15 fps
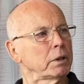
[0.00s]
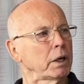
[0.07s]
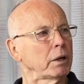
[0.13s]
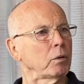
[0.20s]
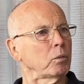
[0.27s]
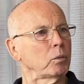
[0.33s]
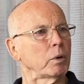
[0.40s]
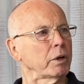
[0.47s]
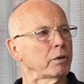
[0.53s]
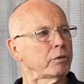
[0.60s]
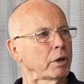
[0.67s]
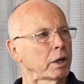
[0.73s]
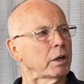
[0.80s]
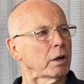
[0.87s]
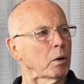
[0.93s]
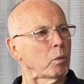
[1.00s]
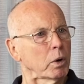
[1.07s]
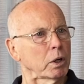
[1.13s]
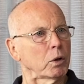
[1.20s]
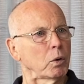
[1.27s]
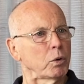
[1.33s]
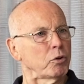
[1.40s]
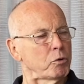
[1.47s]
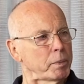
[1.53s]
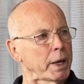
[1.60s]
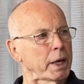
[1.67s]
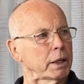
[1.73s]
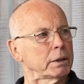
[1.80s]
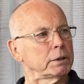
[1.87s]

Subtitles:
I don't want to stay here. I want to go to Japan.